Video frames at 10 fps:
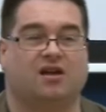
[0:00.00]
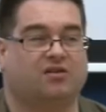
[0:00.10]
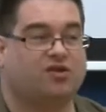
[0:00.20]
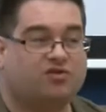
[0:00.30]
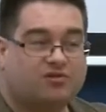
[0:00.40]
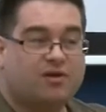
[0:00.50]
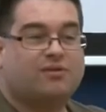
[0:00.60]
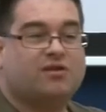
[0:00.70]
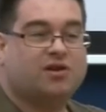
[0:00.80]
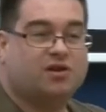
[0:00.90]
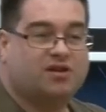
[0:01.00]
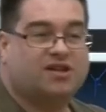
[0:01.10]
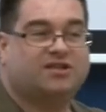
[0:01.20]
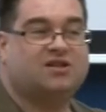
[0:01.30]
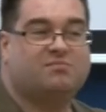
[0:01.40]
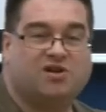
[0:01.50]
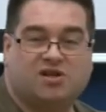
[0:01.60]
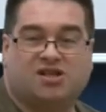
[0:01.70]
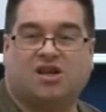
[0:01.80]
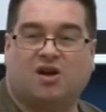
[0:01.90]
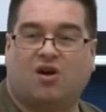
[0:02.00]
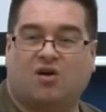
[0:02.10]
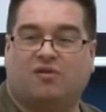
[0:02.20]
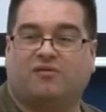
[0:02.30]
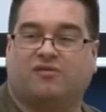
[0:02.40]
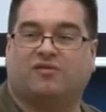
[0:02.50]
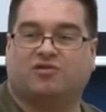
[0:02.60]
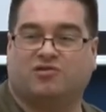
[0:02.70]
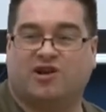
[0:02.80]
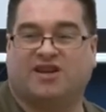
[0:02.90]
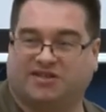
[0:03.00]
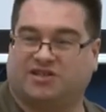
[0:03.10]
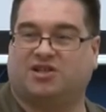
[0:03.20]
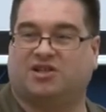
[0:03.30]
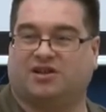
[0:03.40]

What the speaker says: the truth and the goodness and the beauty of Christ.